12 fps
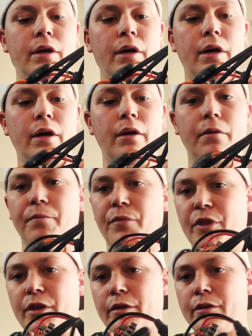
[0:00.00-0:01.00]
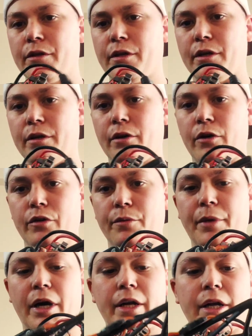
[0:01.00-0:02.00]
to hold the
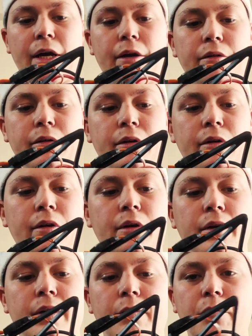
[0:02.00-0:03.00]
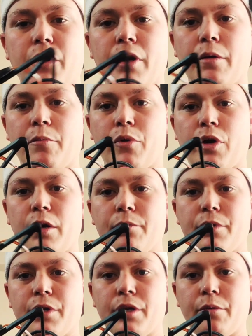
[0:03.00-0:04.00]
body out, but I'm
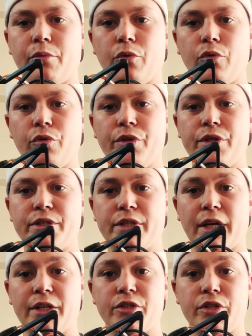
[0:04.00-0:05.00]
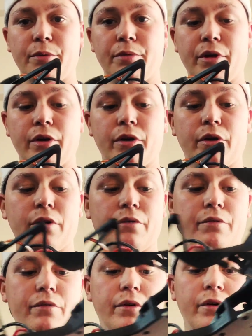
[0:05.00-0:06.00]
probably going to pull this side stripping
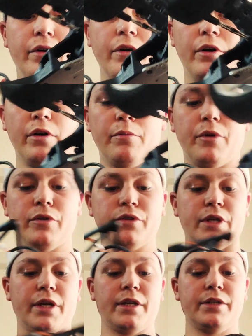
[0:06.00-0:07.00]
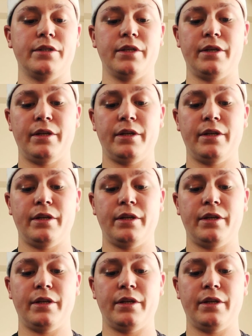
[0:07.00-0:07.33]
off on both sides.